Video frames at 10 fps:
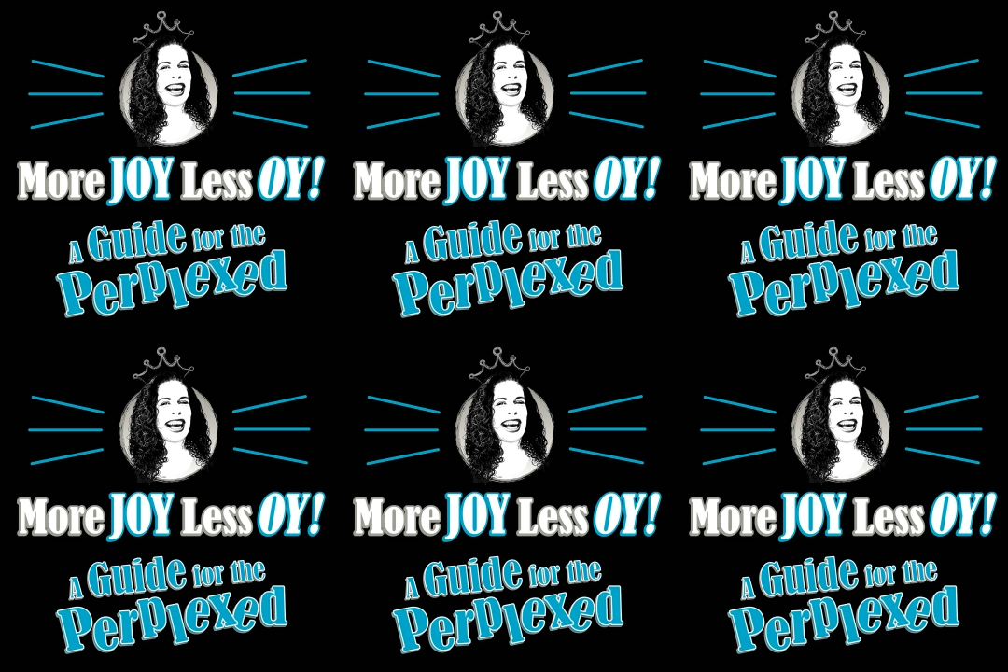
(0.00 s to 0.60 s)

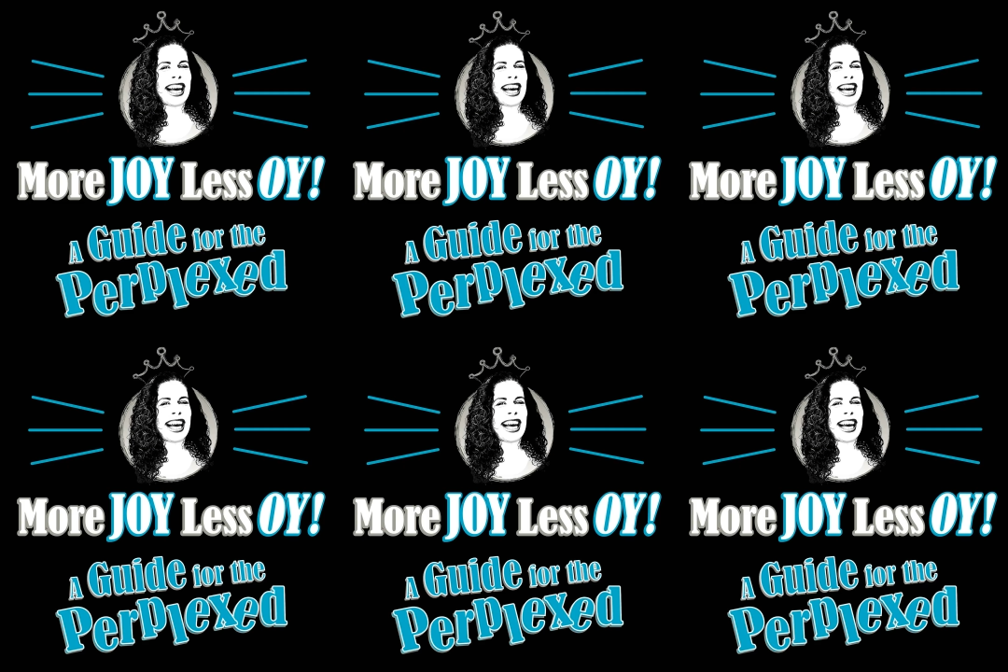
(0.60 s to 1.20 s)
Tiny
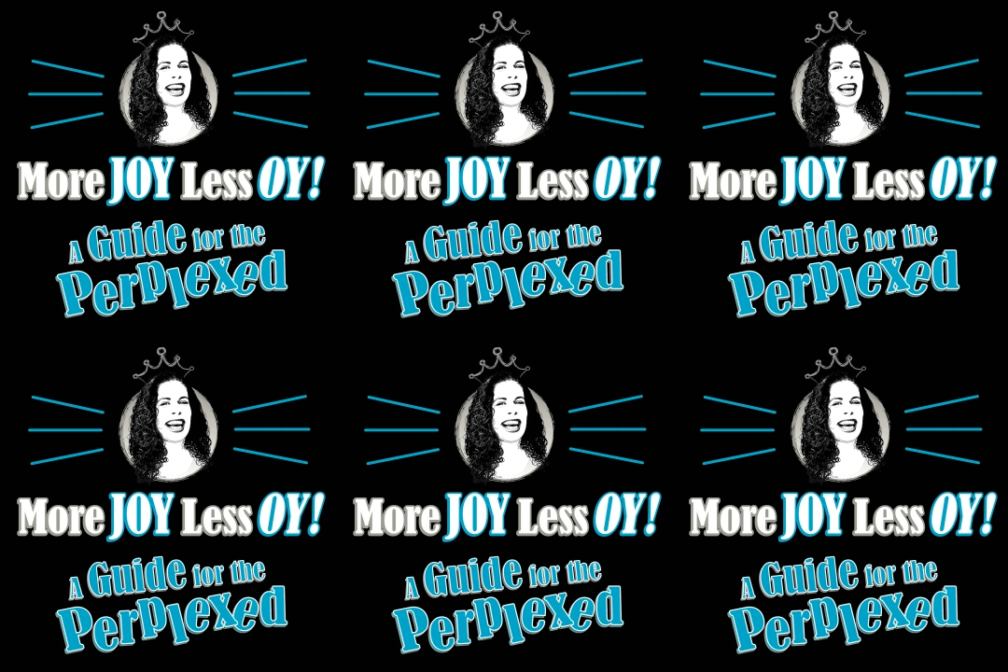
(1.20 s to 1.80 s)
tweak
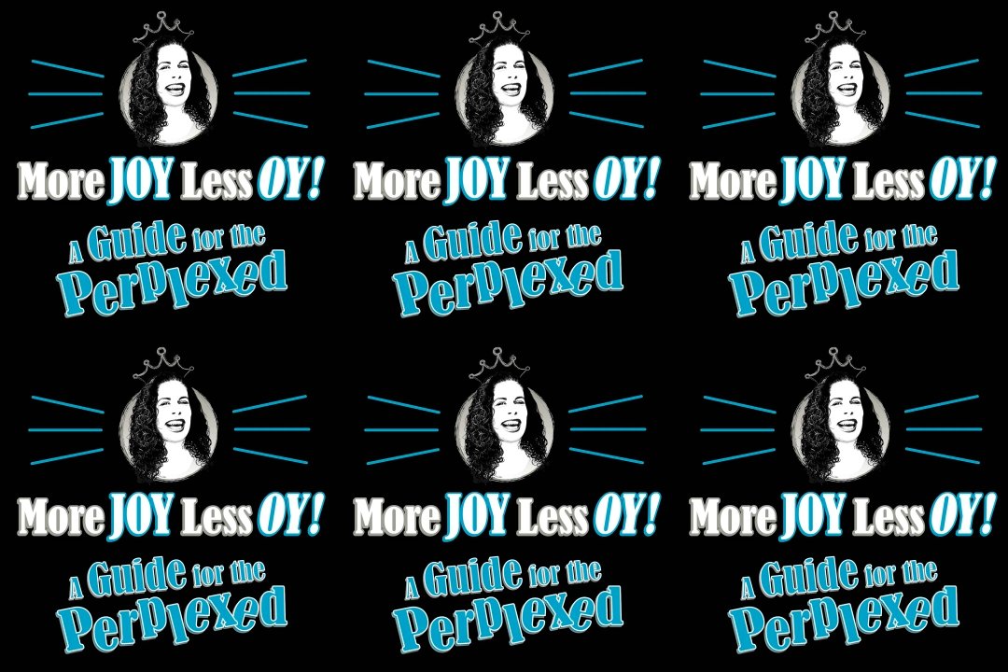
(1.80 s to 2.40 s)
takeaway
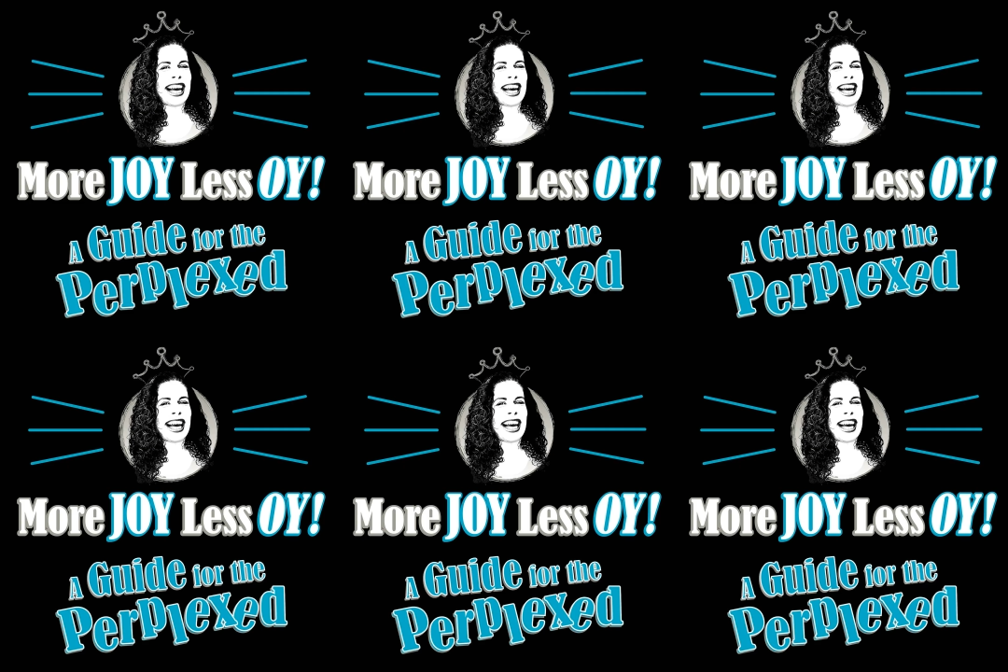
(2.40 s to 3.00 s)
number
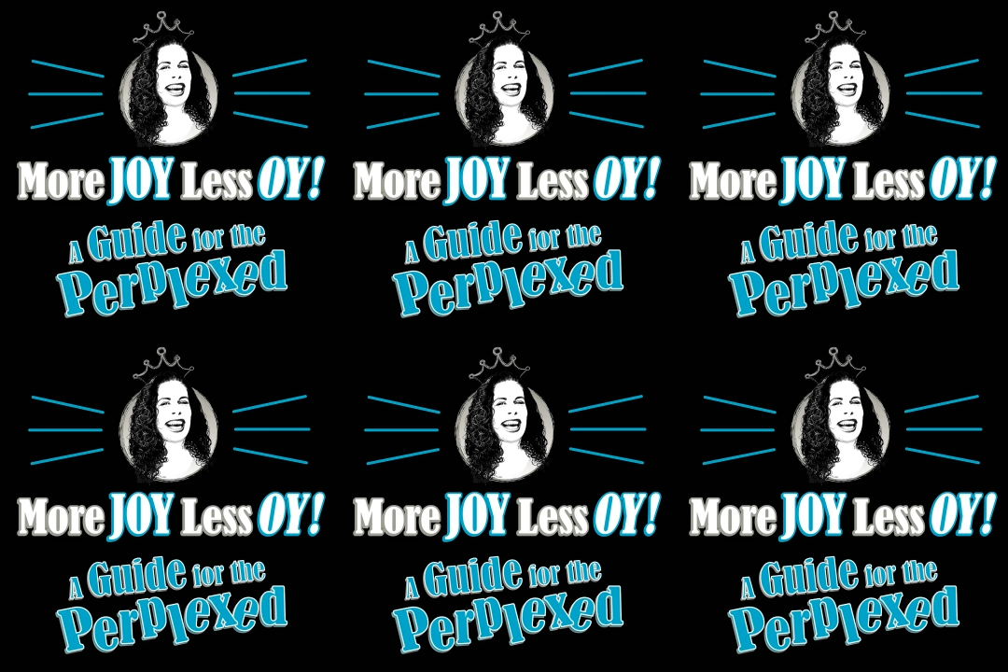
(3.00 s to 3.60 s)
8.
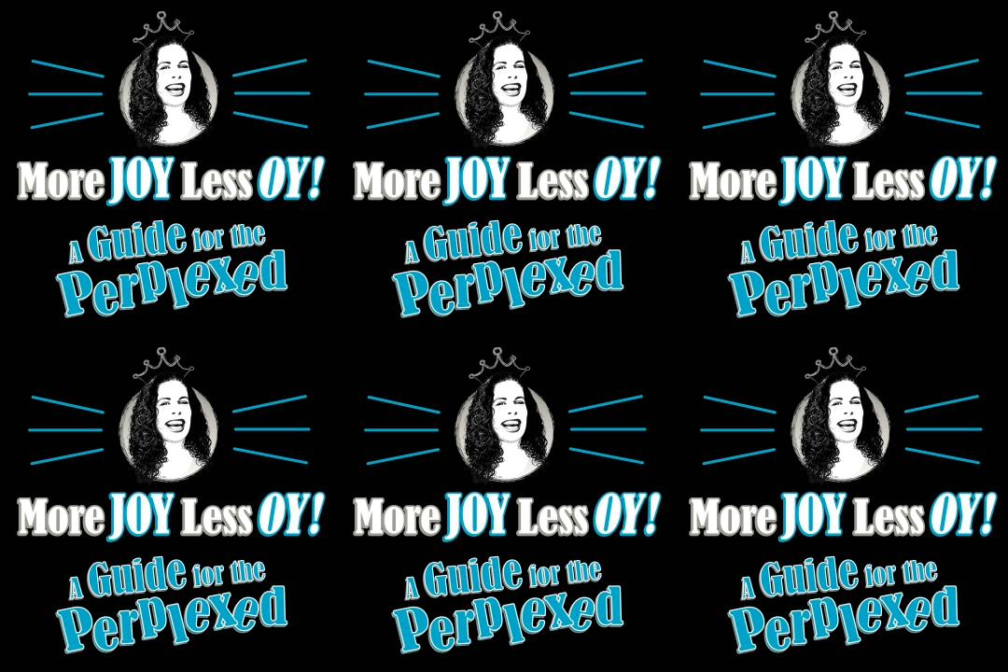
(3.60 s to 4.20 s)
Walk
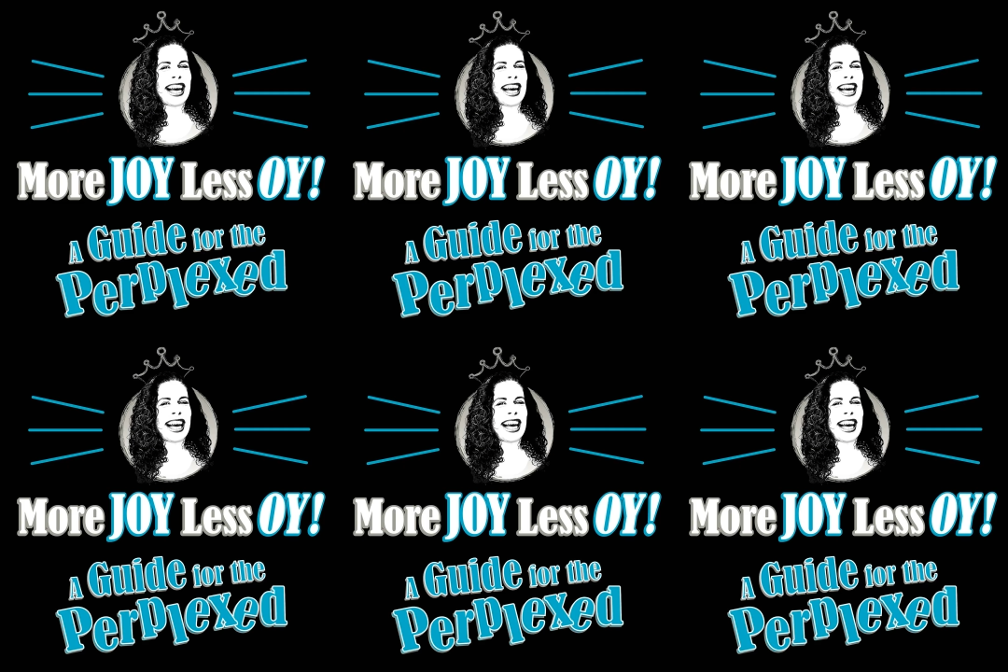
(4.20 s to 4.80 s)
while you
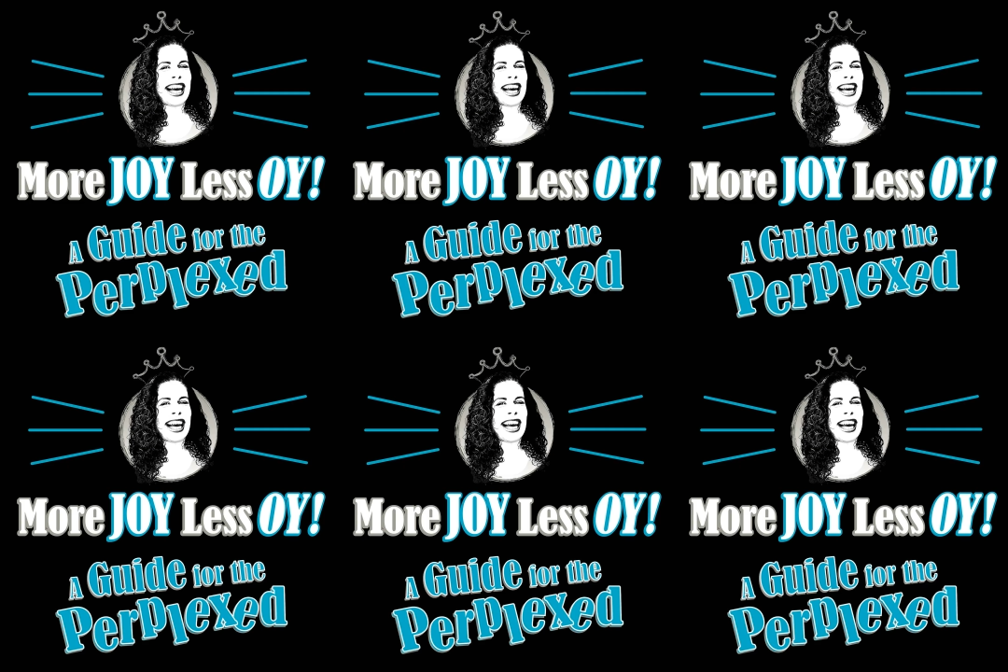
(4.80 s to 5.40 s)
talk.
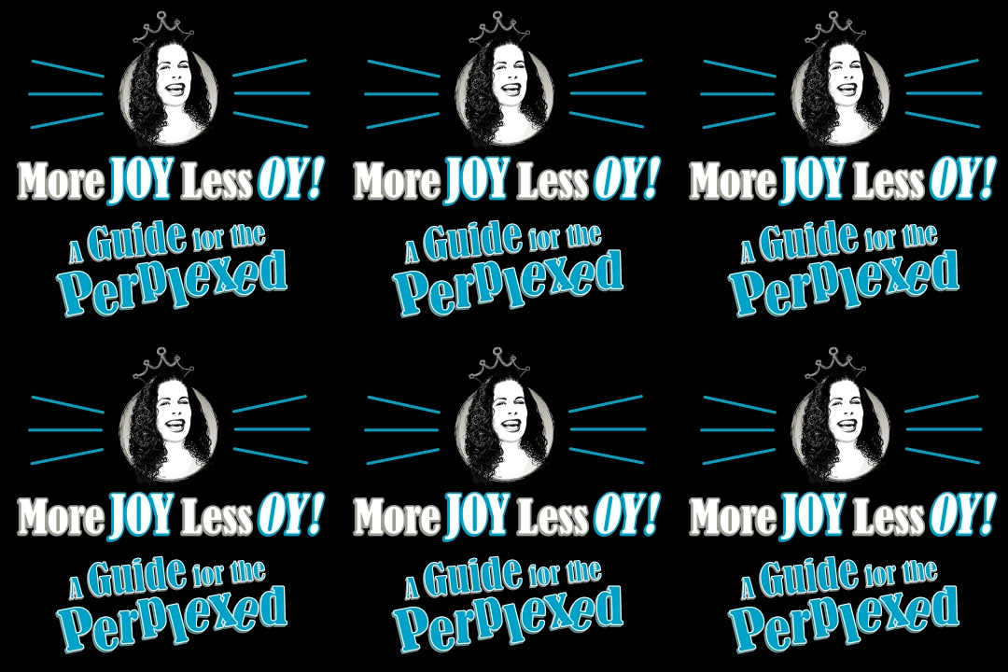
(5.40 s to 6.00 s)
Yes, on the
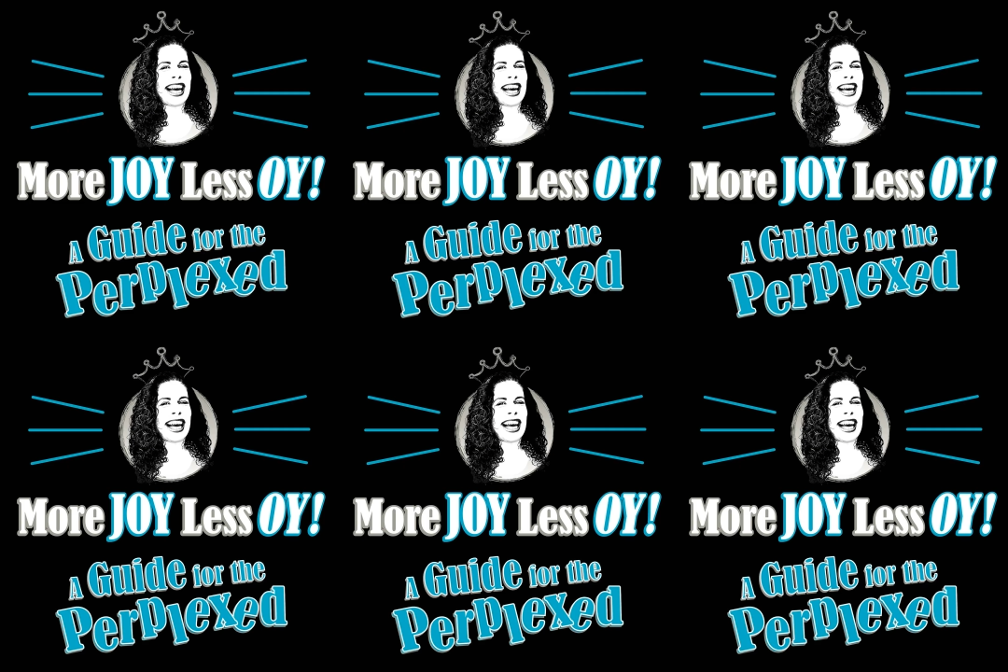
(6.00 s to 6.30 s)
phone.